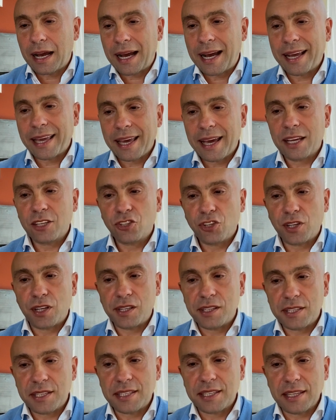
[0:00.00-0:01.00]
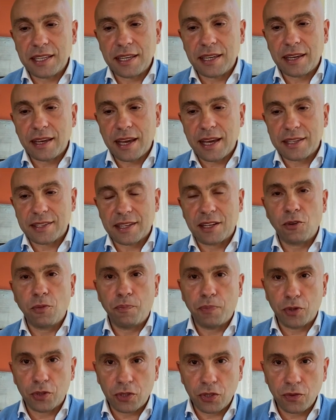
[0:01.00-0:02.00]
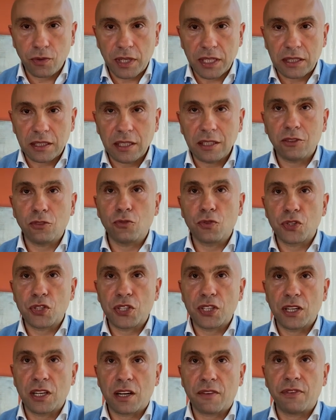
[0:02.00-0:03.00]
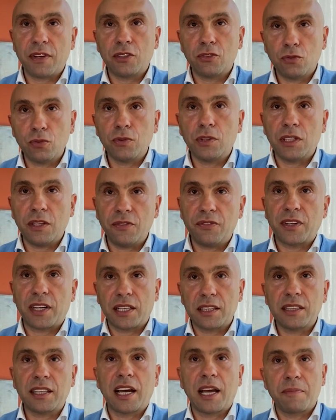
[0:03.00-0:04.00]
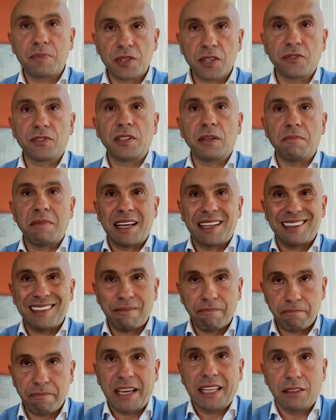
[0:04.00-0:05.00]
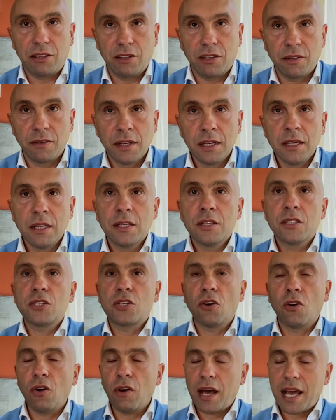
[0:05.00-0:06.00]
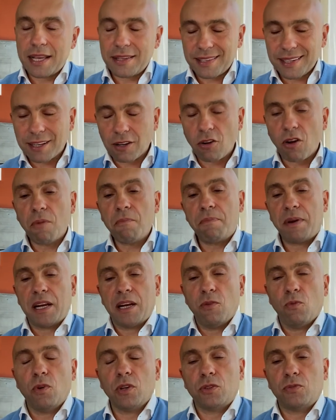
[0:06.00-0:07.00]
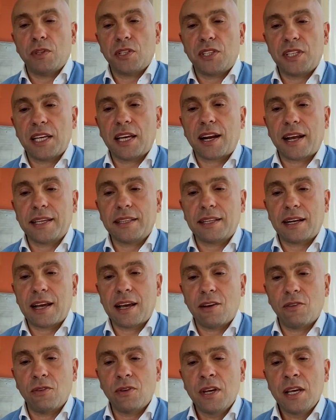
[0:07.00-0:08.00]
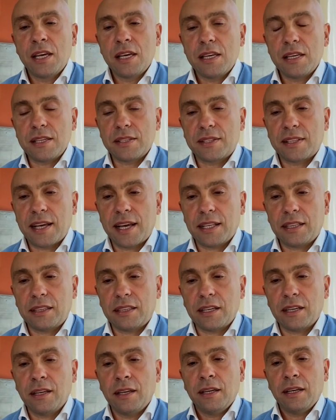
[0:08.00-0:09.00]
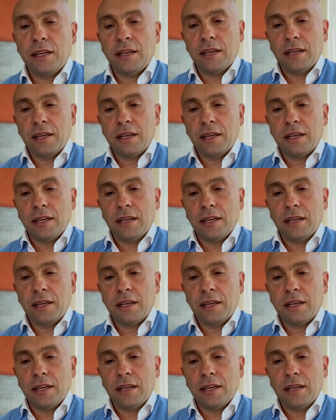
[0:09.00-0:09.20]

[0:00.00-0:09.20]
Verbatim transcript: I actually see as an opportunity to serve two different types of demand better. So, as a company, what we see right now is that